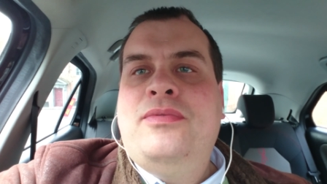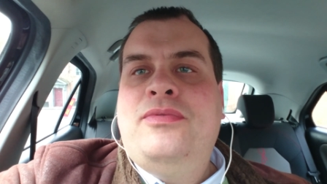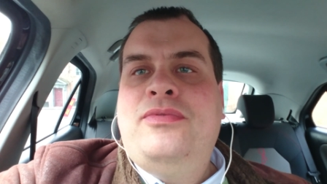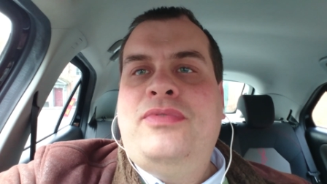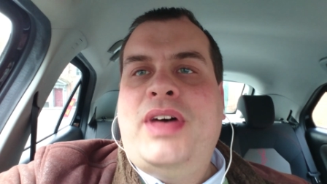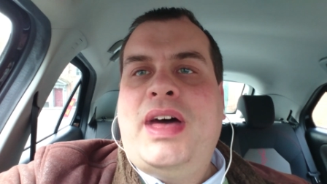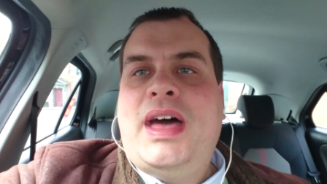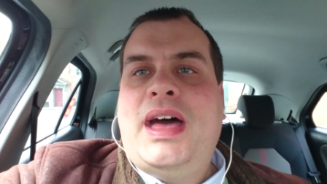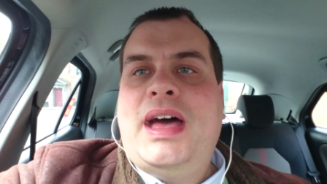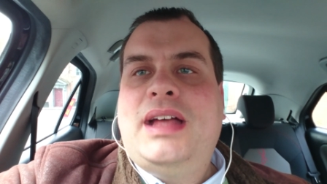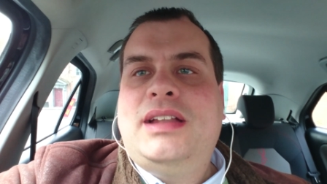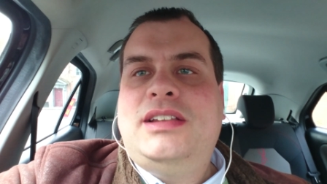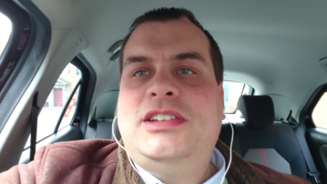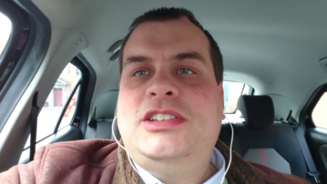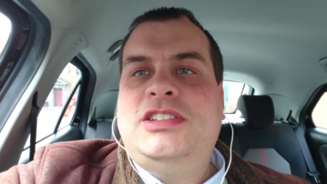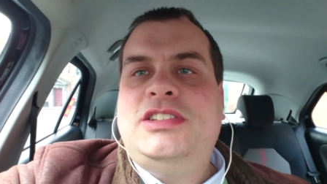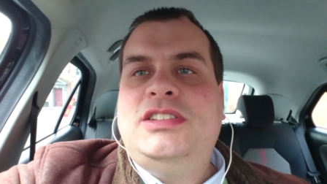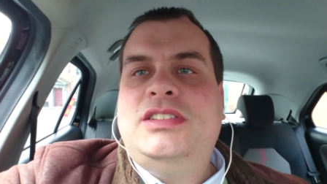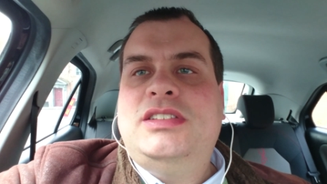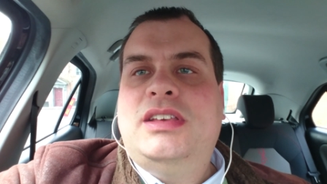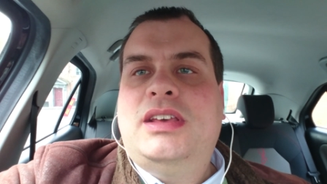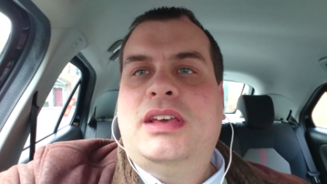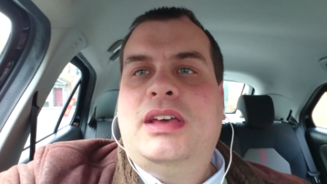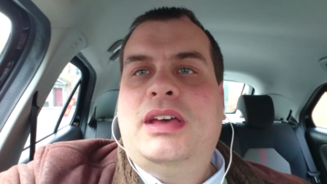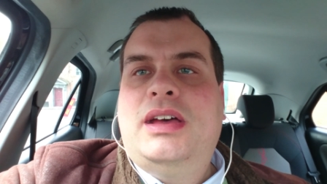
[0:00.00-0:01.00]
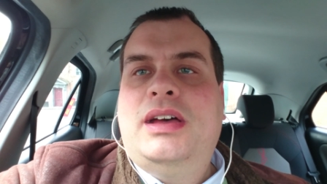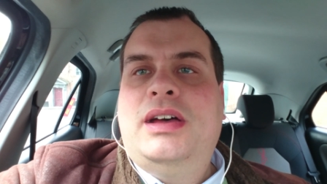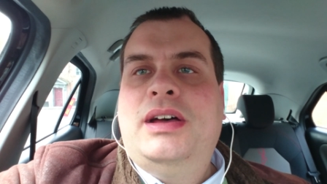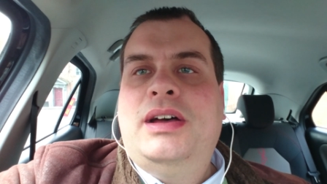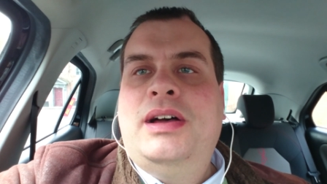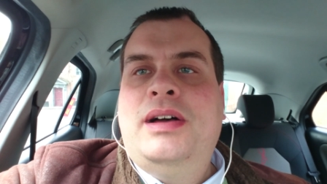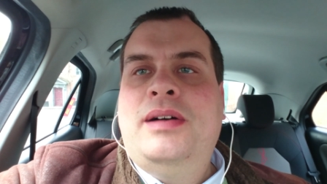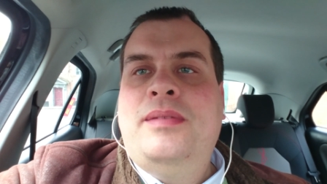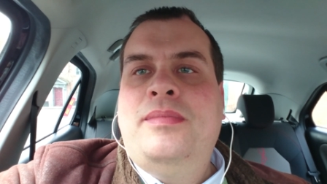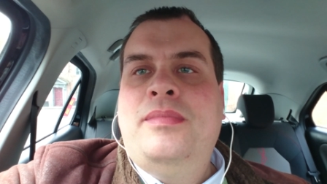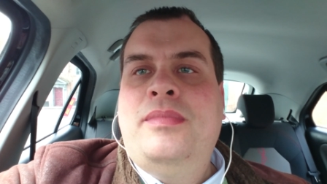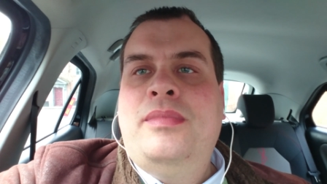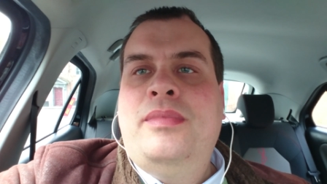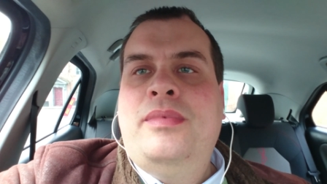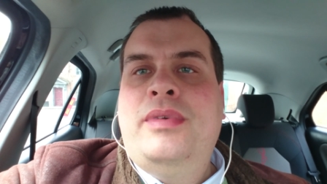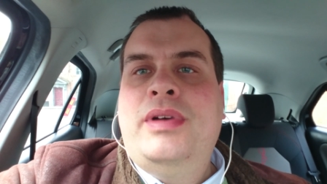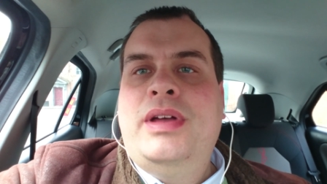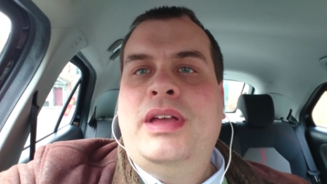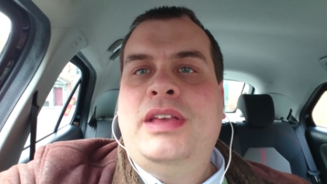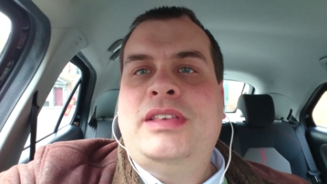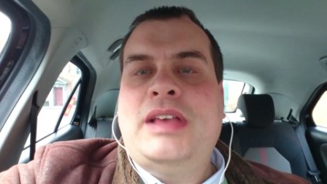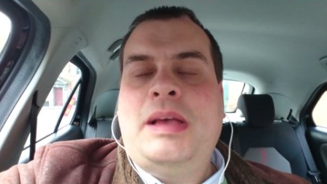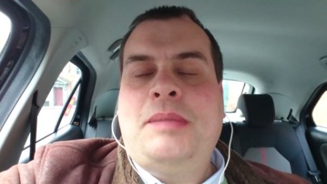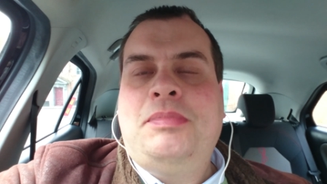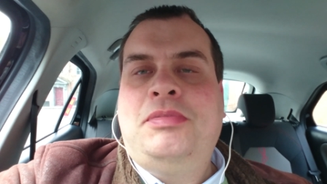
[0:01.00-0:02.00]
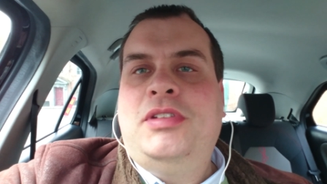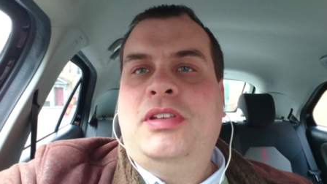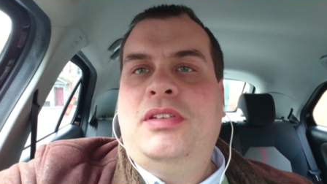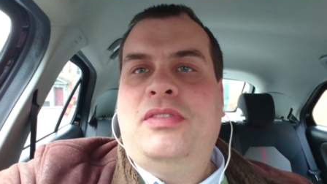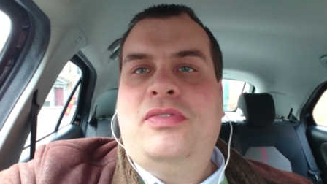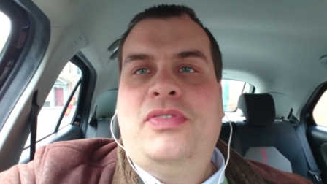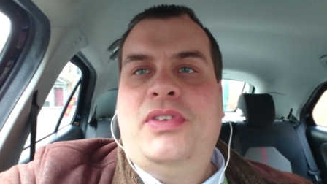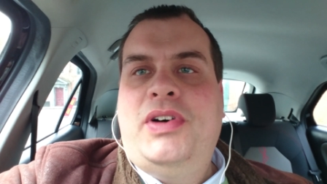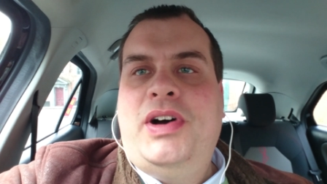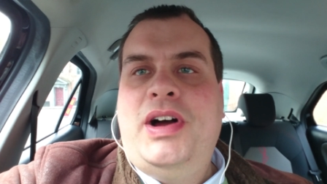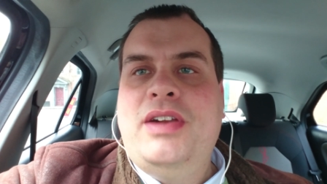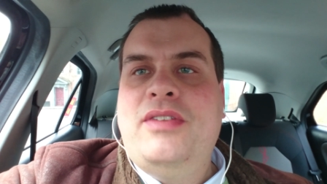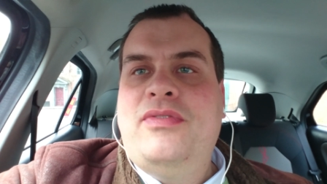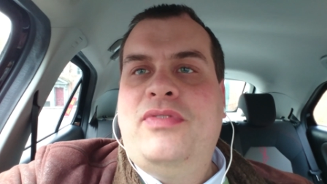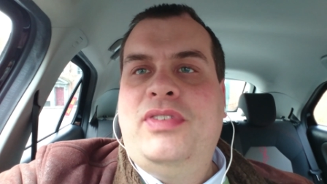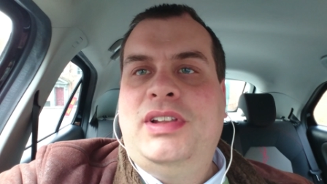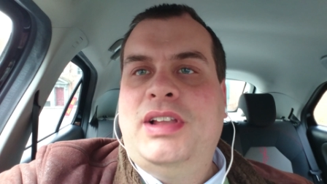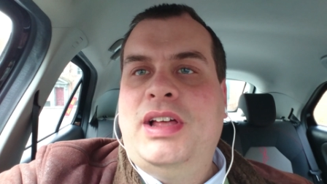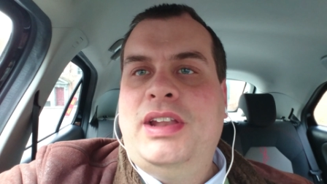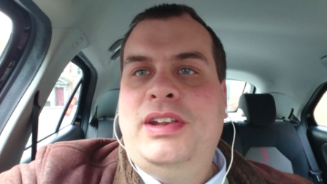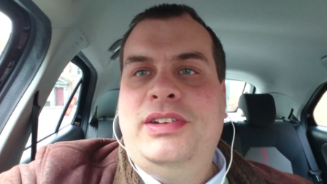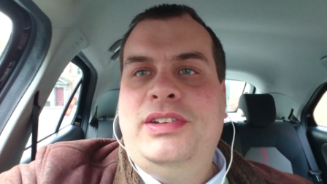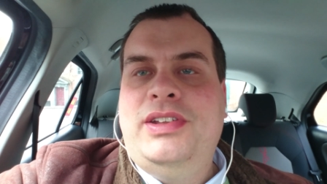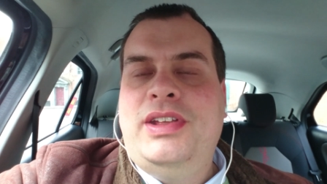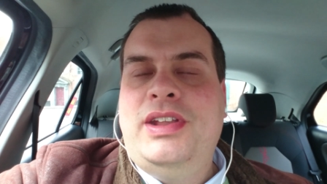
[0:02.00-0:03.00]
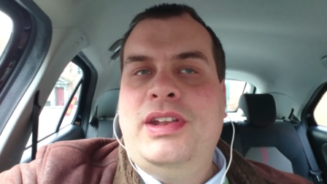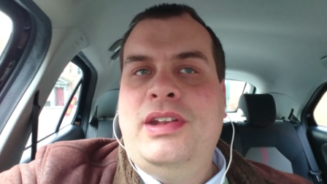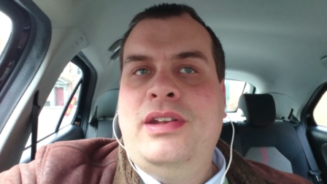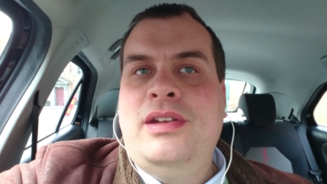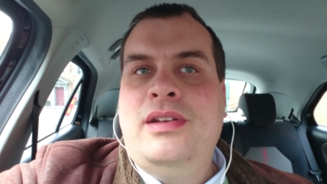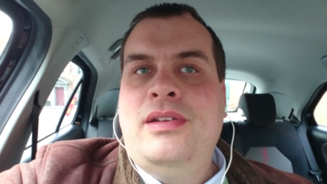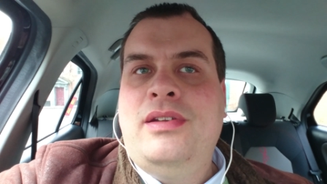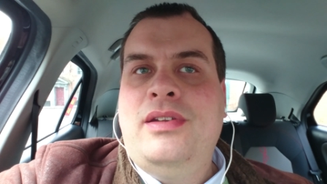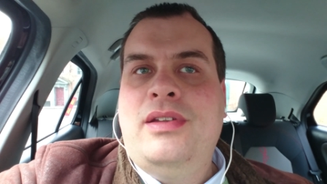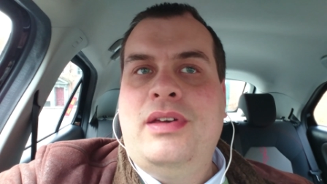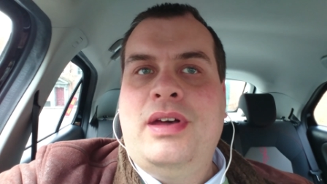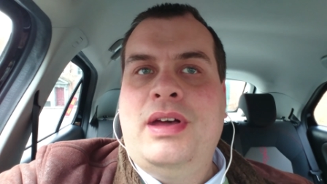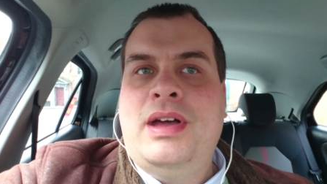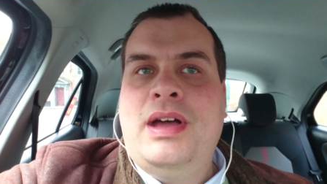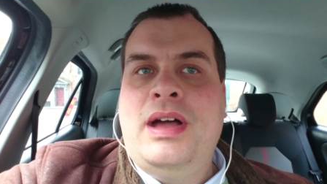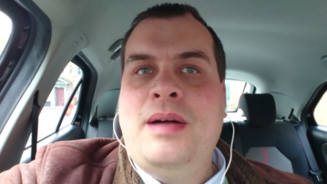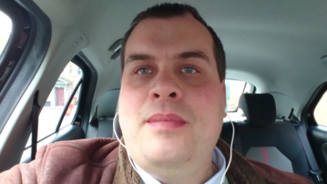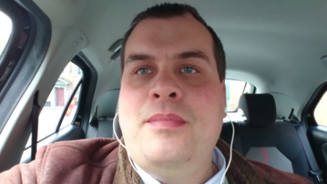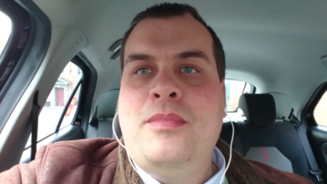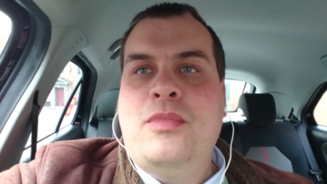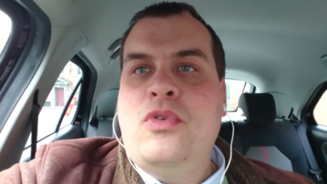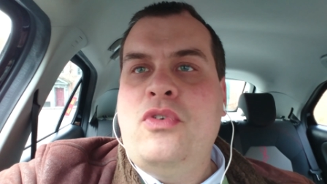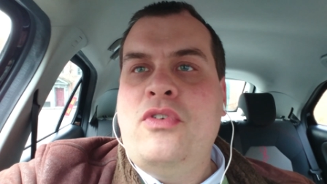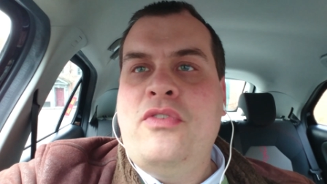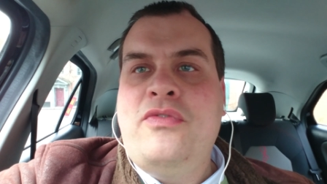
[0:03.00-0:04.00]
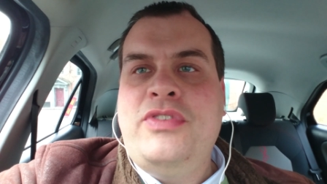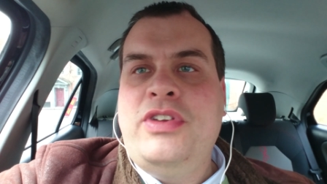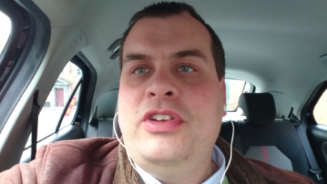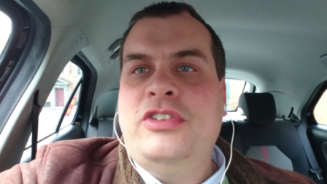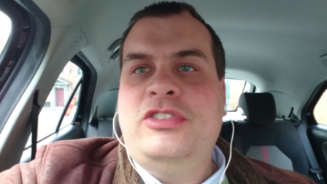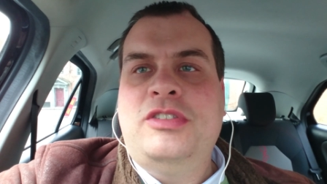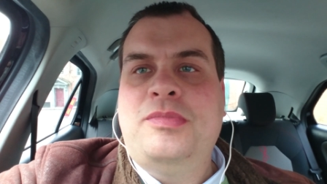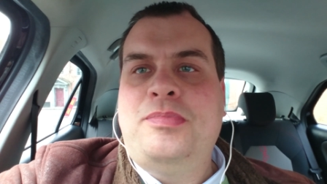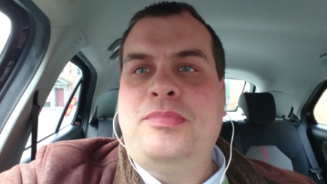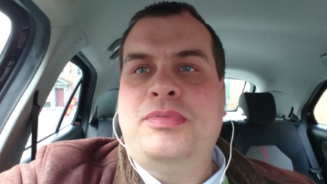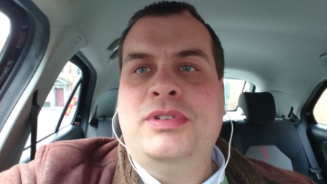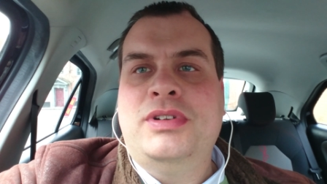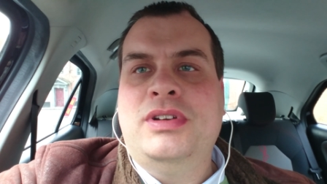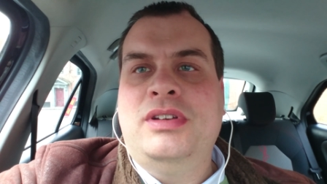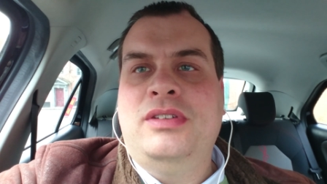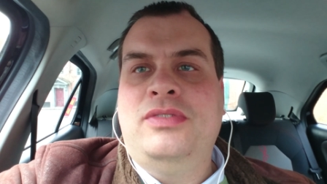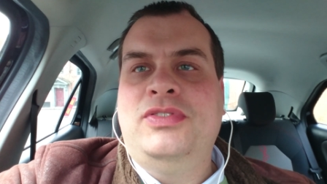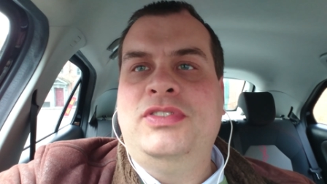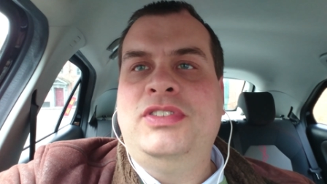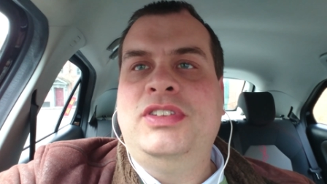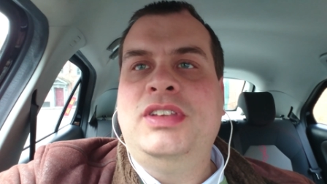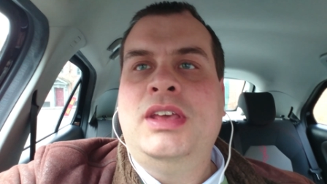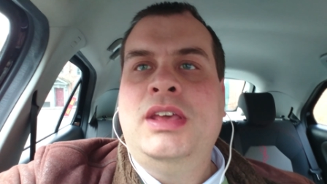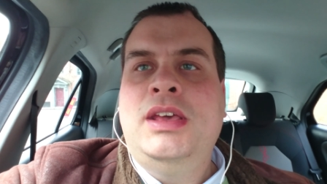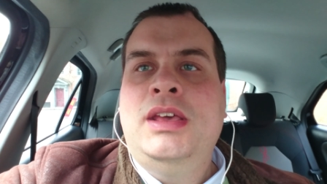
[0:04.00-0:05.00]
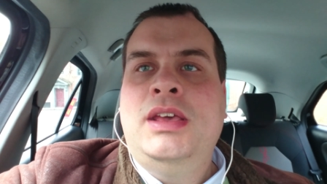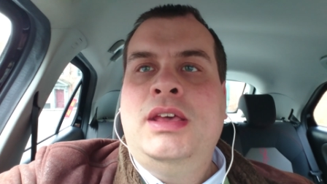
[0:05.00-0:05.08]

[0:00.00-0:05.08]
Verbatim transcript: that um, is absolutely fine for London, um, all future proofed,